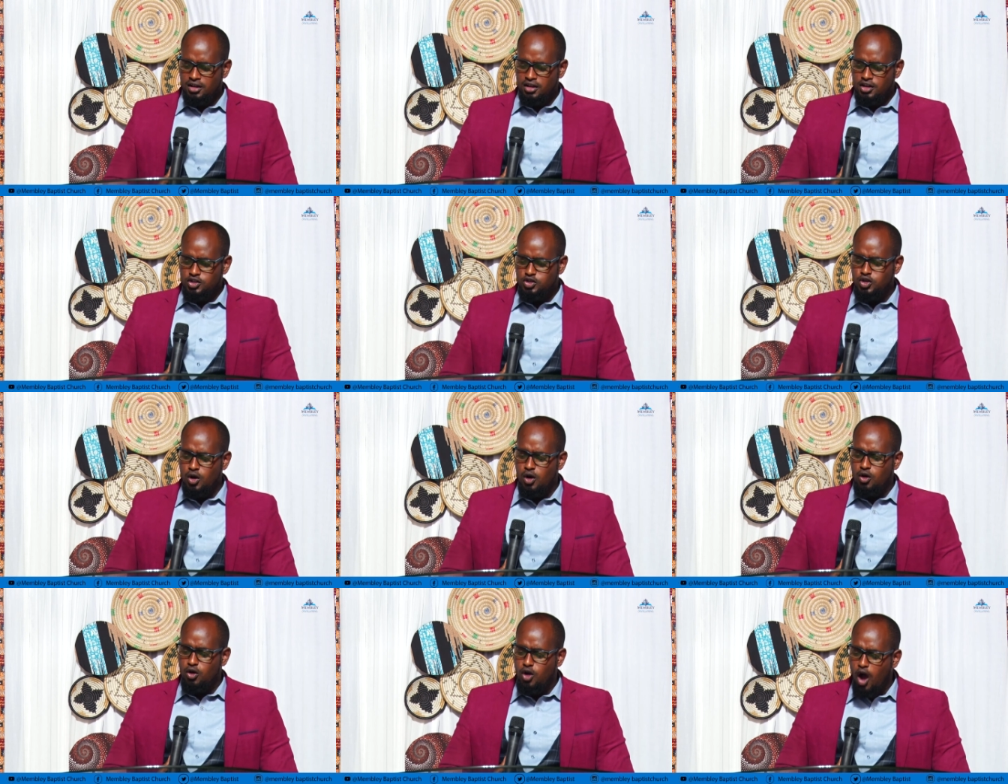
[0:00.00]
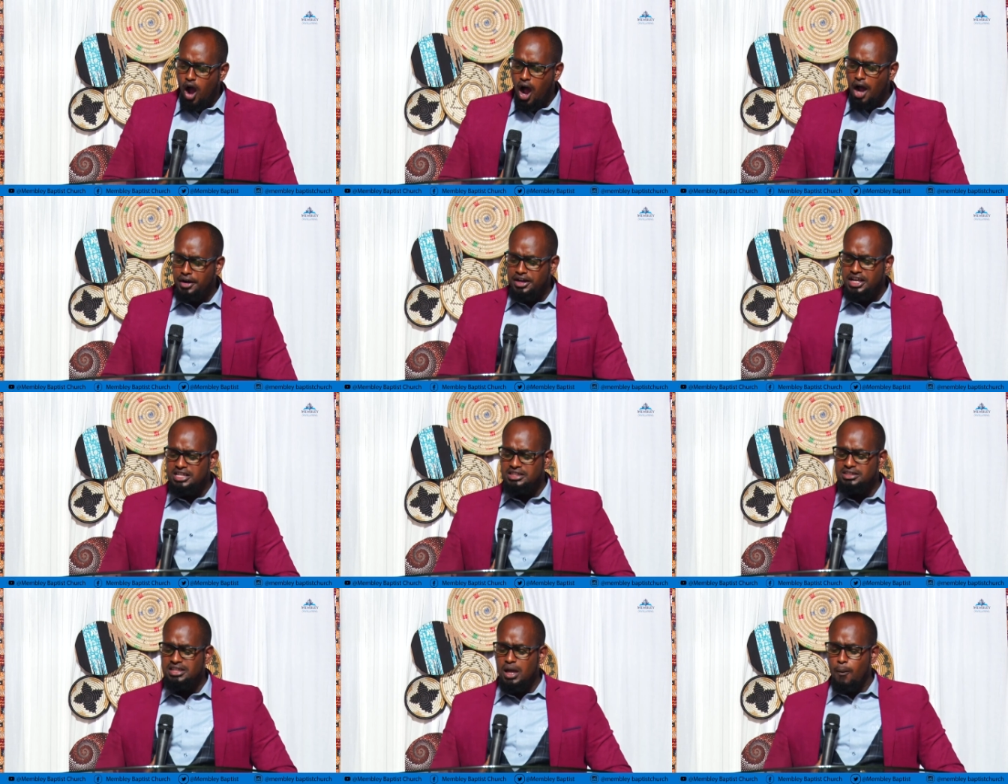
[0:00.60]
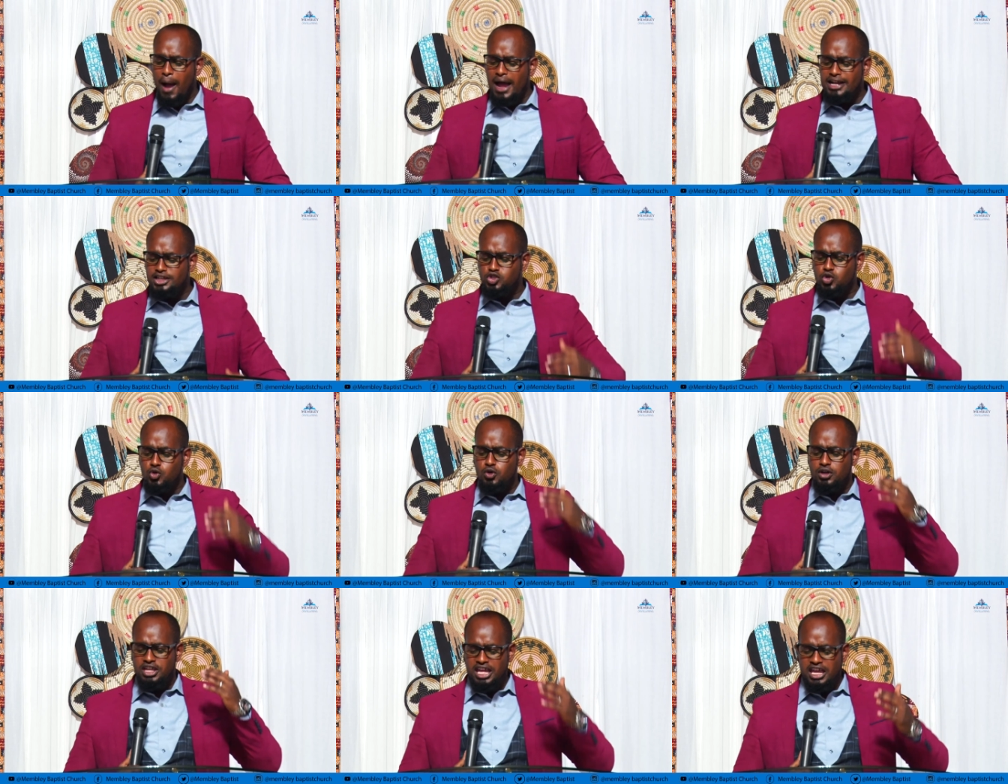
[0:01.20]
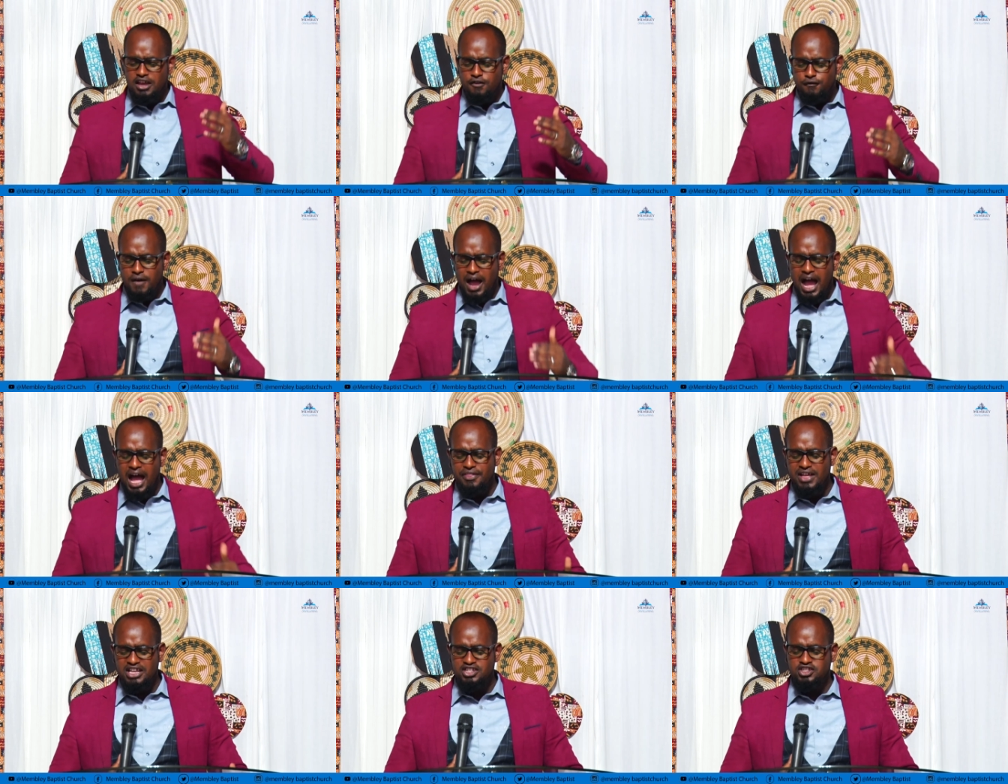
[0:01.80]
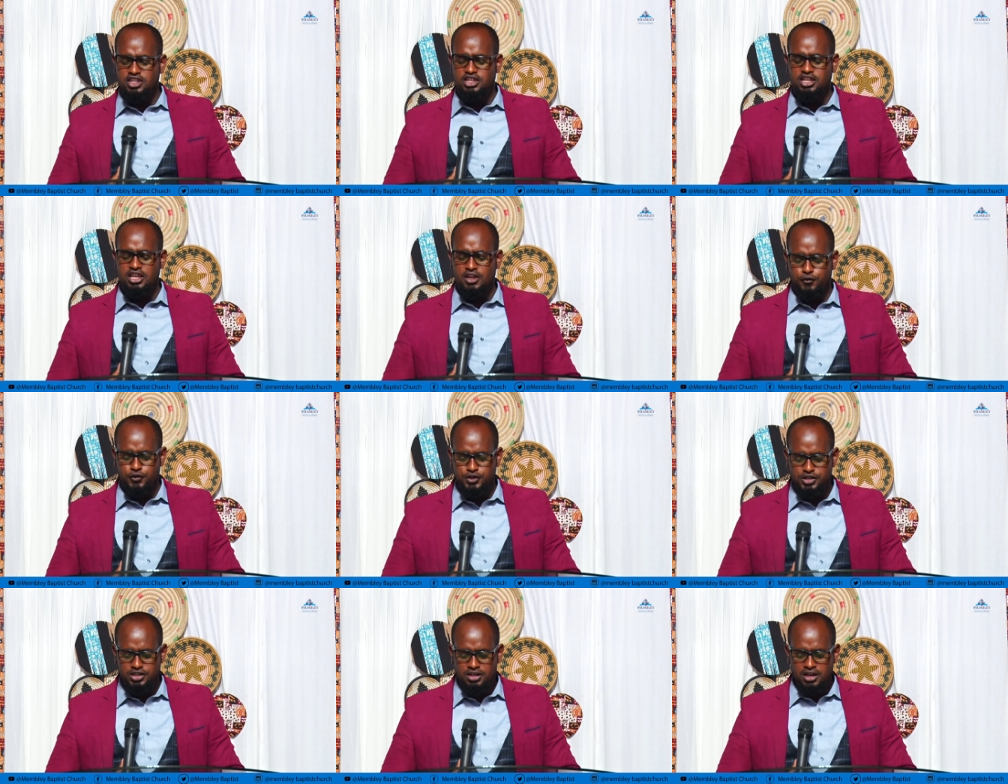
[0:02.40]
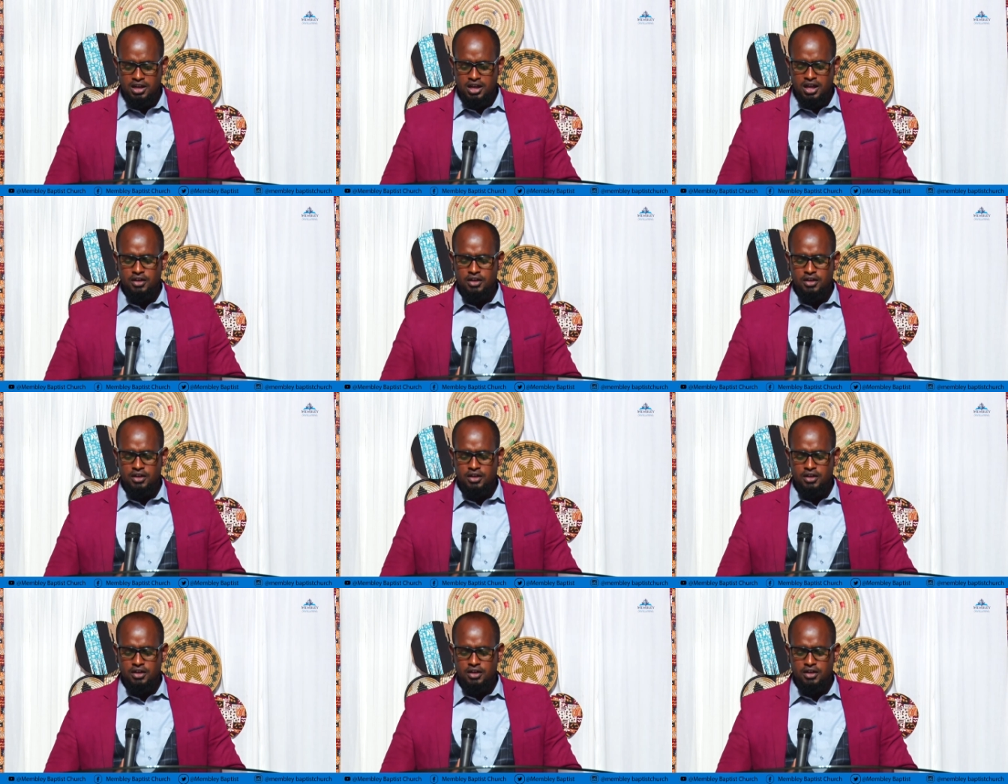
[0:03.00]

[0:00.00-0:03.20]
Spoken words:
So God is the one to give others gifts.